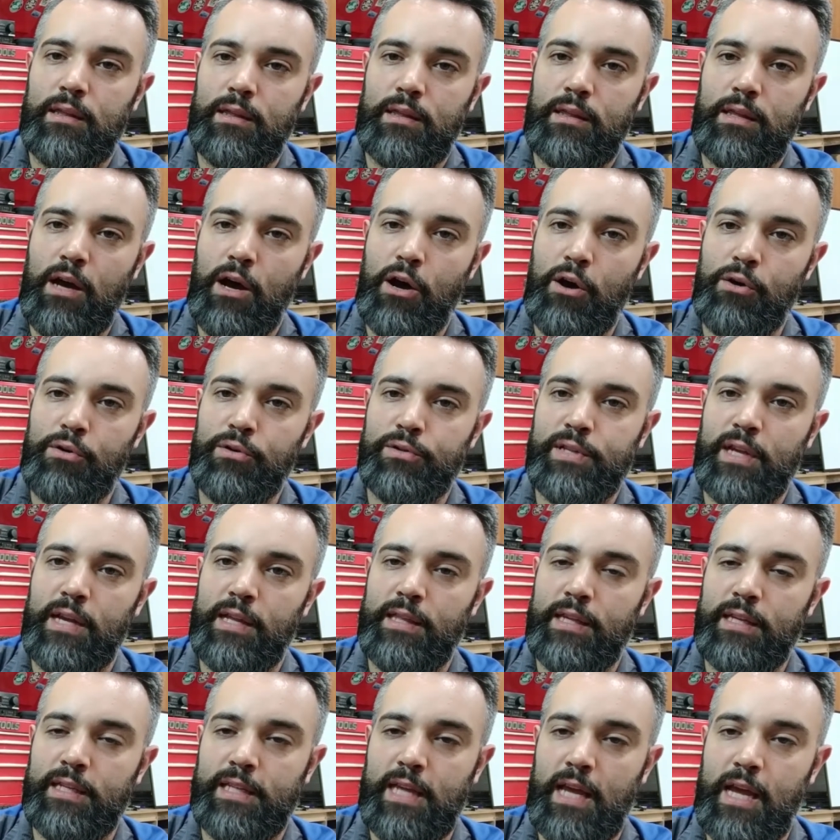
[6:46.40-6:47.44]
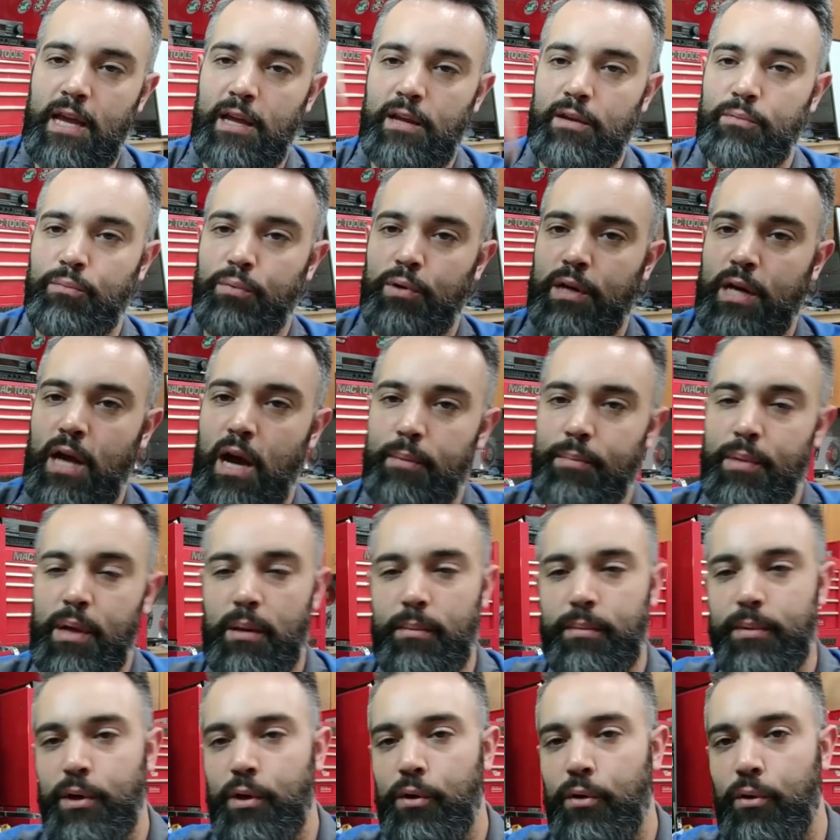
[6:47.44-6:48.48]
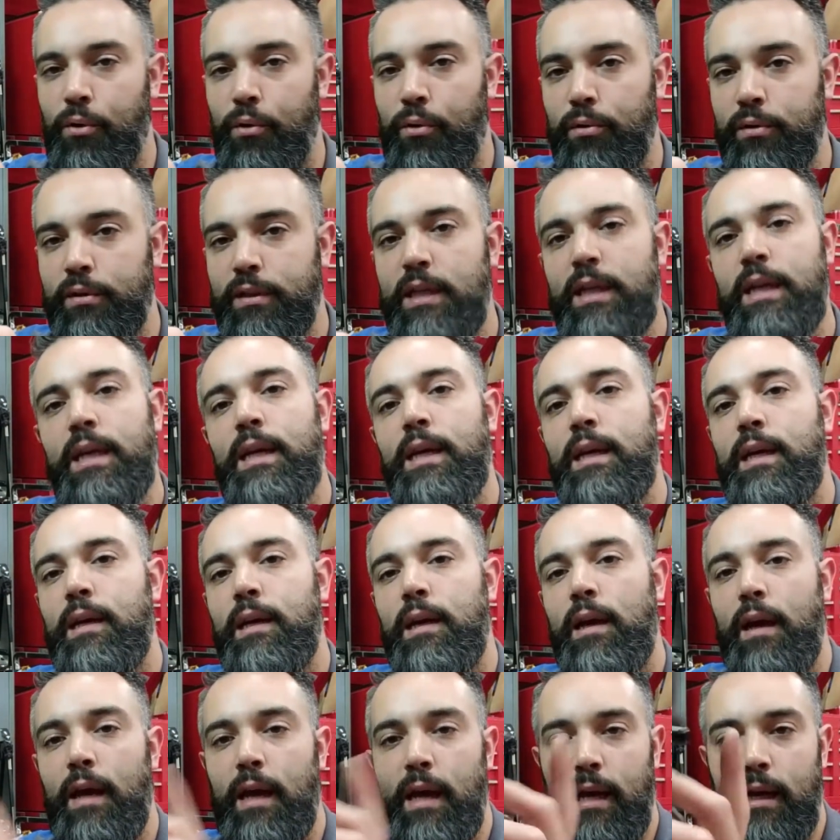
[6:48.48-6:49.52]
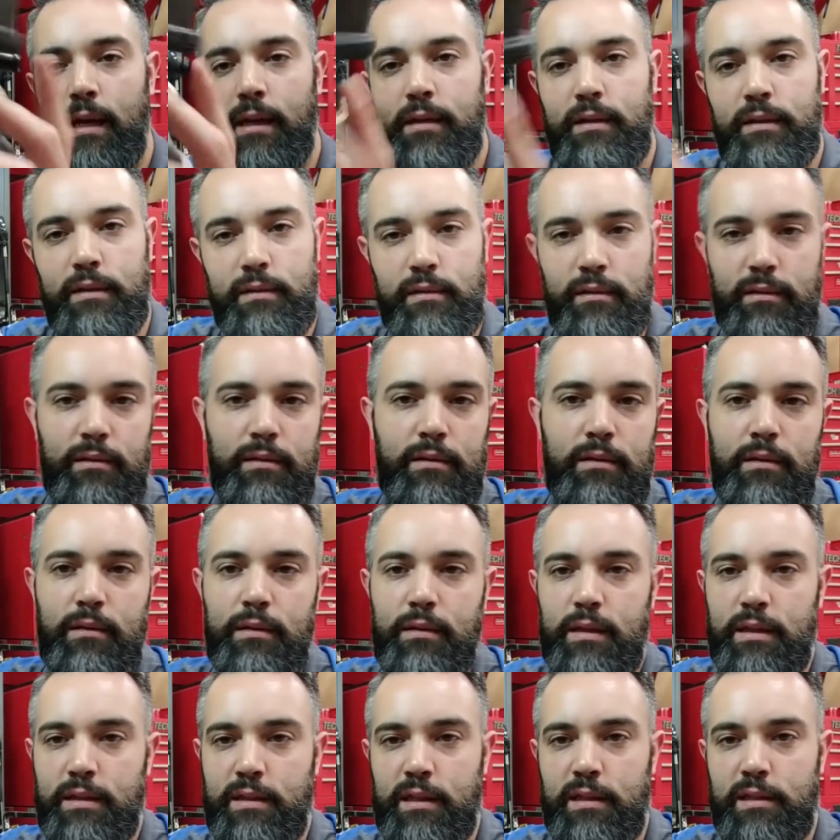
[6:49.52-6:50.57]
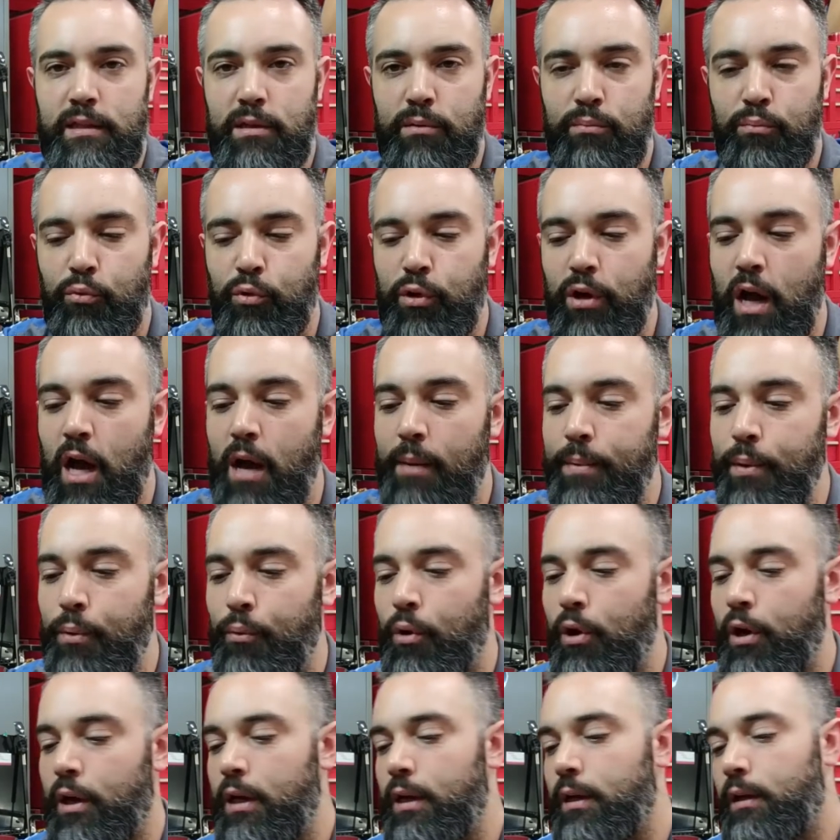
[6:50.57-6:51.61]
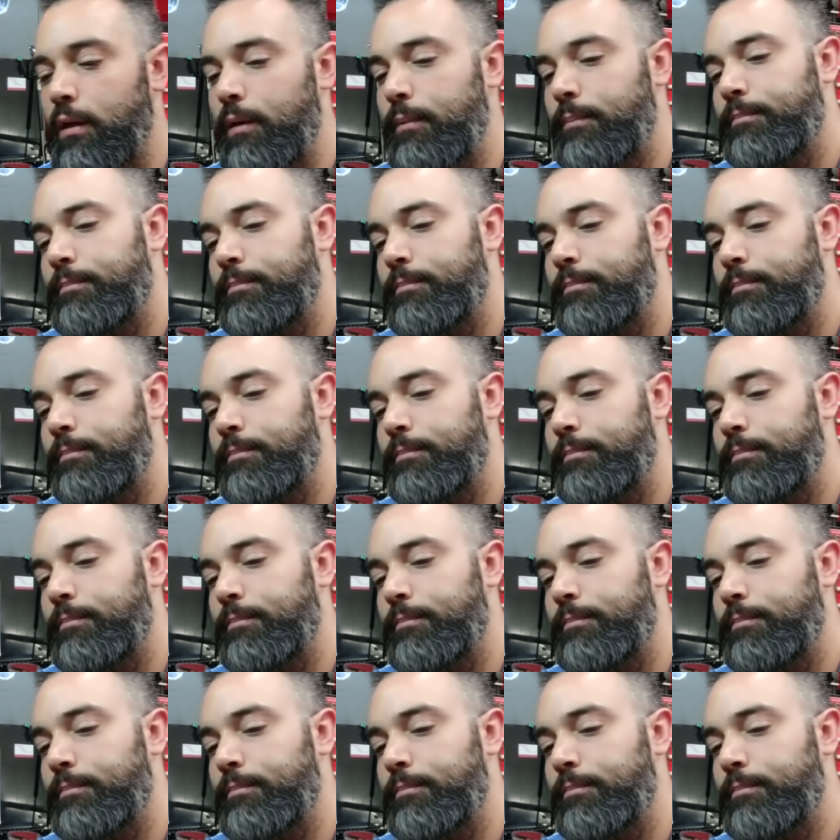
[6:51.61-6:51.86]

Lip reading: the hose on this end would not be able to hold, and the system would not be working.